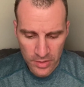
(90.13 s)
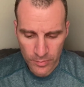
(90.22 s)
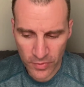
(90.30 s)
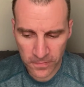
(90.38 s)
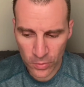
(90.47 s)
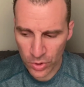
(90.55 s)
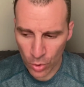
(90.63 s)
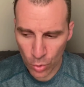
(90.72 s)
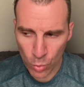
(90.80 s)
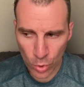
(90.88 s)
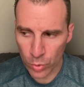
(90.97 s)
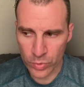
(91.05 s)
before the
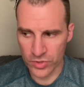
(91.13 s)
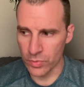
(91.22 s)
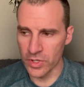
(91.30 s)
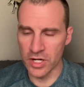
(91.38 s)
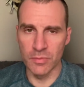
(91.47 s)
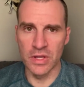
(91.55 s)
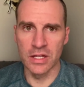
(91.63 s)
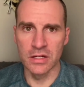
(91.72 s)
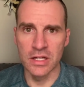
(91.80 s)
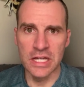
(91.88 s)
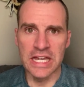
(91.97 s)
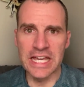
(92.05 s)
whole world was created, man,
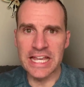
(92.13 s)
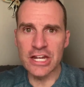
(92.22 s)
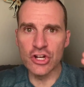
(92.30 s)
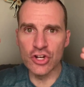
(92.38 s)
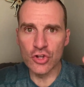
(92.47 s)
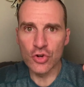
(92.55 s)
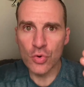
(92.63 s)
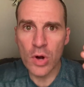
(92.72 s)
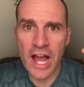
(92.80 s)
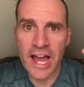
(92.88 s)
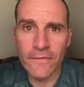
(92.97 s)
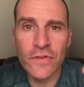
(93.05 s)
He knew
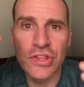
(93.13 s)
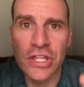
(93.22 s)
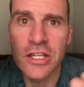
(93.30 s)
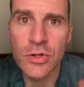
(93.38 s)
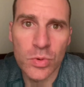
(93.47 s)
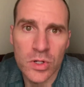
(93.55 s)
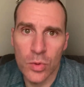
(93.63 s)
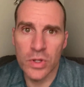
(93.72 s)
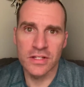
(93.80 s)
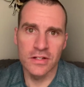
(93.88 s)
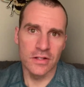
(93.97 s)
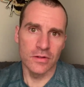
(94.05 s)
everything you were going
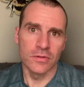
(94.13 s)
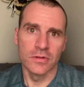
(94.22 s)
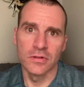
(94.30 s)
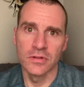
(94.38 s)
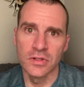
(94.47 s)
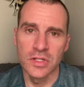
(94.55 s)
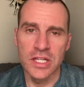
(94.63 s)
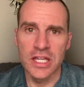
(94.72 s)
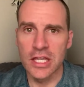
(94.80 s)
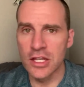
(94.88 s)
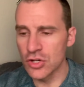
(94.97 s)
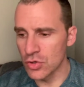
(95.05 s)
to do.
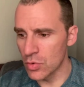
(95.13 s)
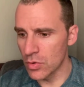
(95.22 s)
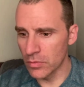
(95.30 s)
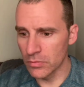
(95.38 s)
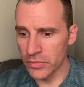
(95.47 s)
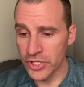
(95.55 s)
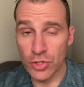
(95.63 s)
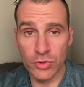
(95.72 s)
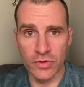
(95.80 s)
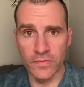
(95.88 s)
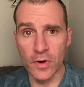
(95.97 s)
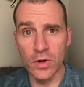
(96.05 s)
He knew
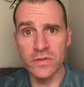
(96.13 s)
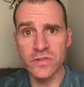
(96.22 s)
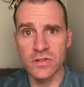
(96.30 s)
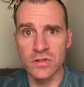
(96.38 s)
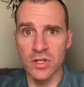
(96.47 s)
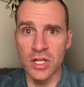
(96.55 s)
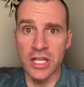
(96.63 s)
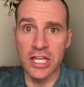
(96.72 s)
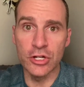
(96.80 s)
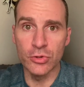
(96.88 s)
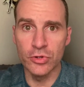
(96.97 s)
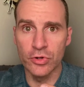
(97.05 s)
your faults.
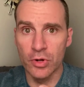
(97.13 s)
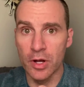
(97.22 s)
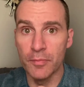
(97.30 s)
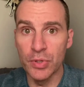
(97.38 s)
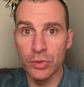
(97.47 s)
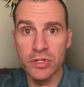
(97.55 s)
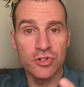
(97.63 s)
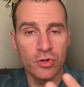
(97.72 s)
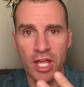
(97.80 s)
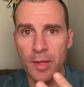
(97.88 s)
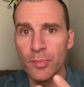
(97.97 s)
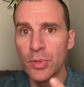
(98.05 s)
He knew your abilities, your
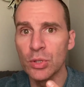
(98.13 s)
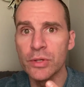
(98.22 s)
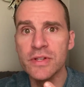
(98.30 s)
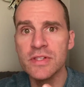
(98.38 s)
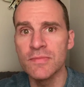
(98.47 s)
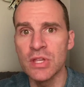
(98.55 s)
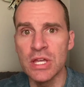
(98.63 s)
capabilities.